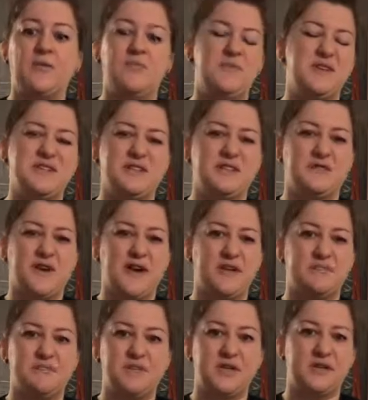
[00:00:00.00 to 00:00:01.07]
This is
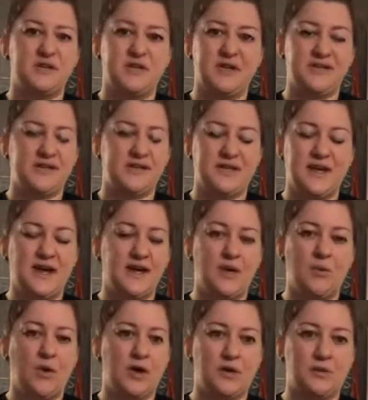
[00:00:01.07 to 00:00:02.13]
fine. It did not
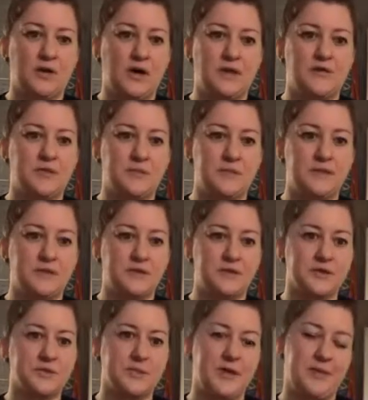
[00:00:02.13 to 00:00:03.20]
get waterlogged from this little
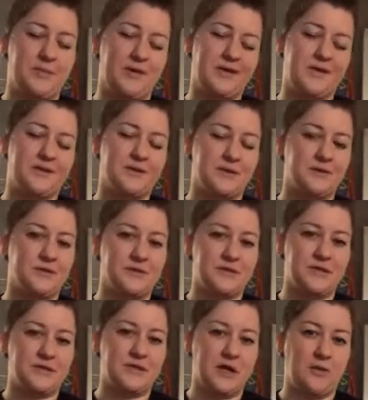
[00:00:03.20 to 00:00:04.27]
split, but this also
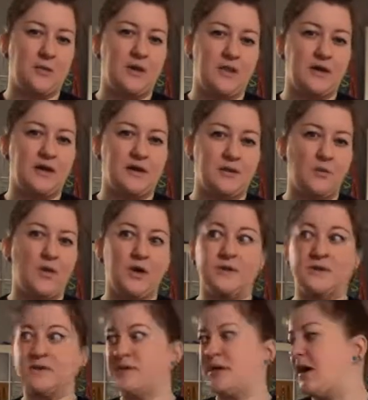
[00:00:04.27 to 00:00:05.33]
did tell me that it
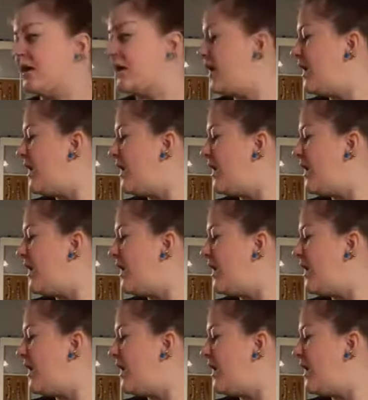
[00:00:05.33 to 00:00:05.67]
was done.